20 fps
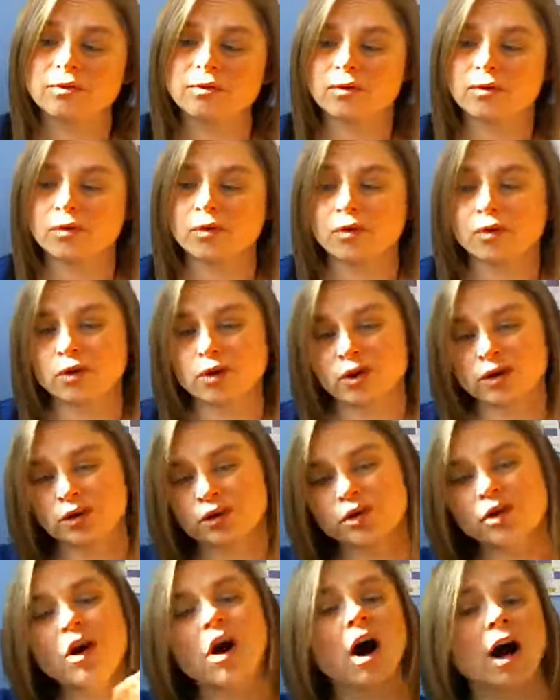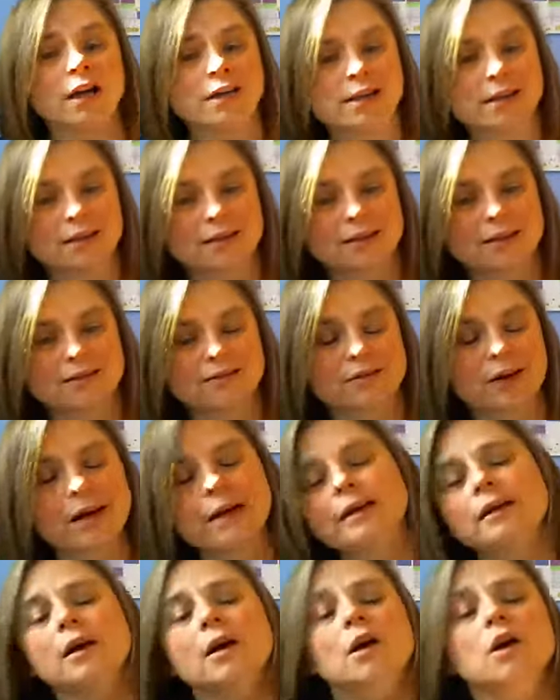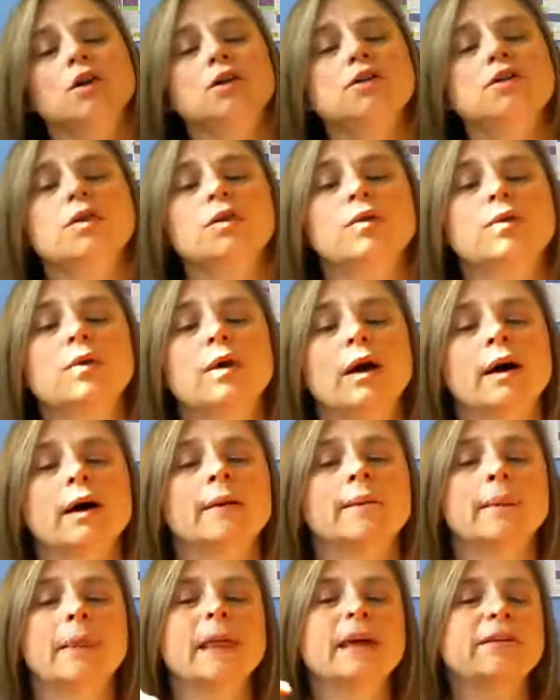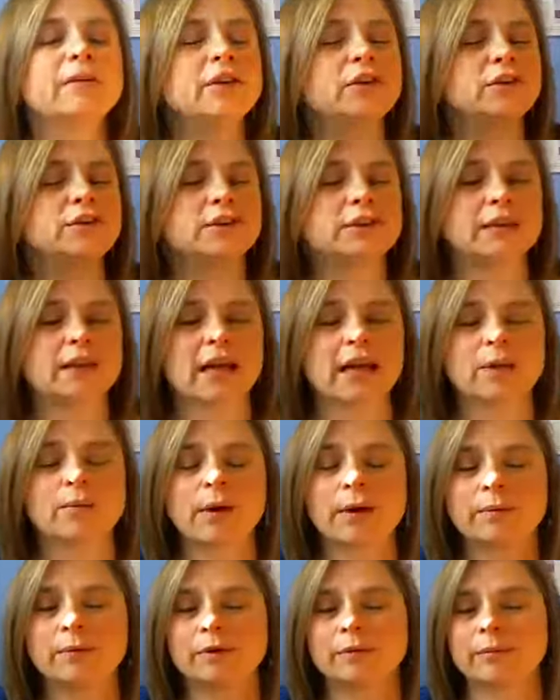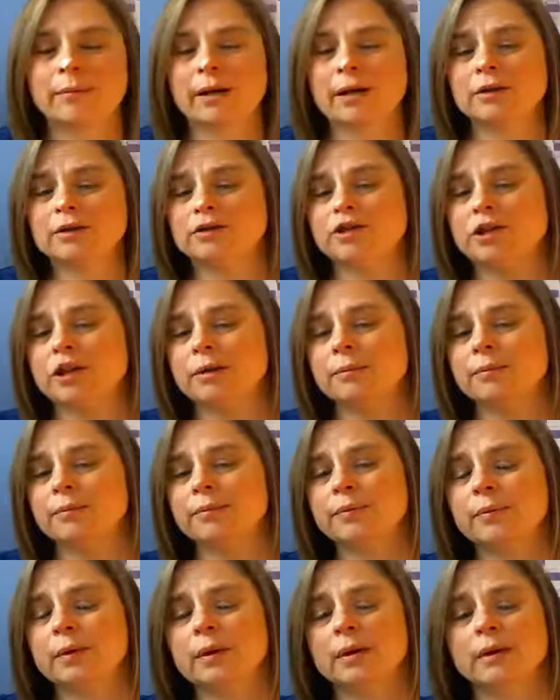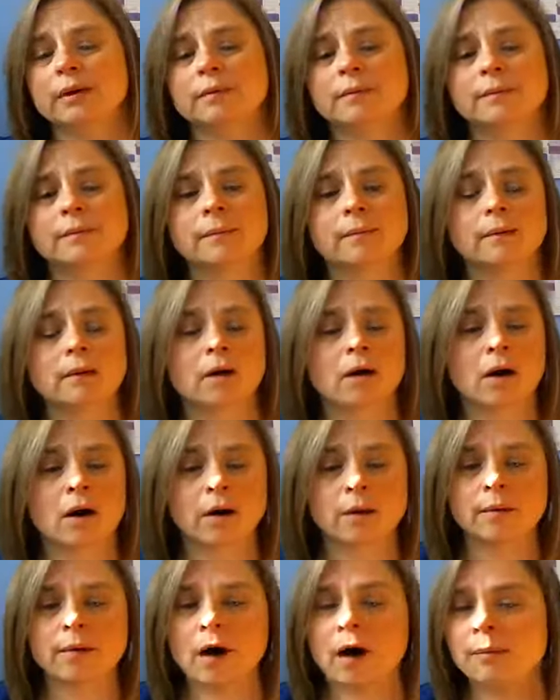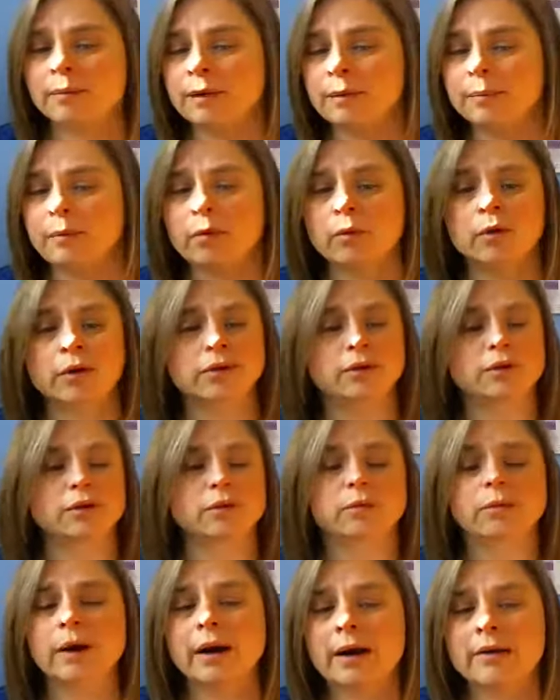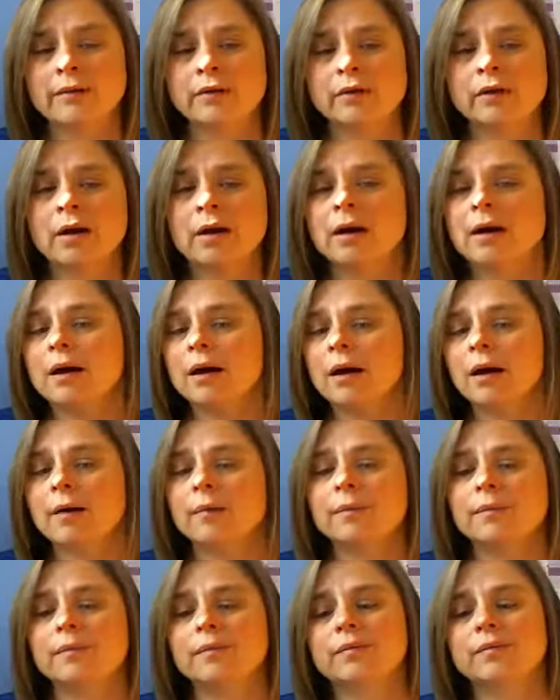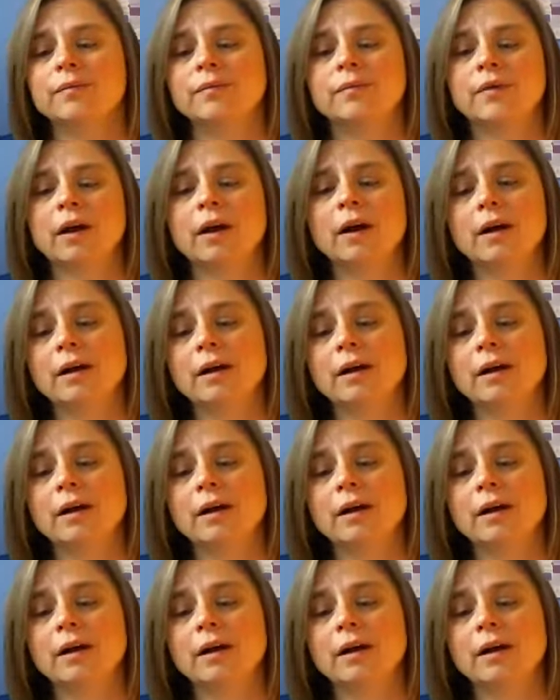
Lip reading: or not, right? So if you're using Aweber, MailChimp, Omniport, or whatever, they're